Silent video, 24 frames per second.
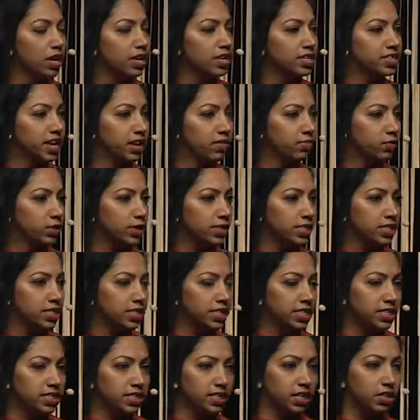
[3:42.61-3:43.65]

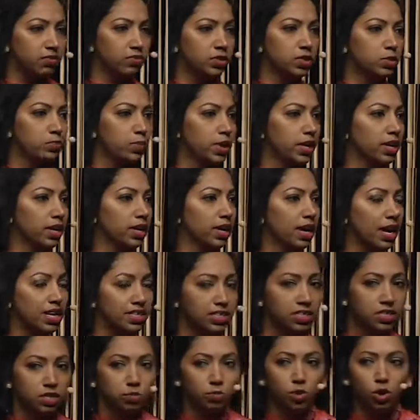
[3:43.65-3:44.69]
Diversity delivers better
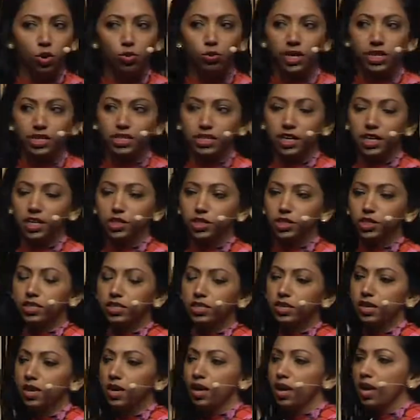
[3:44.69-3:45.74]
customer
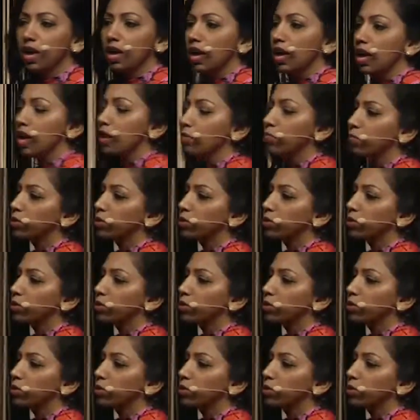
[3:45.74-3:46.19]
orientation and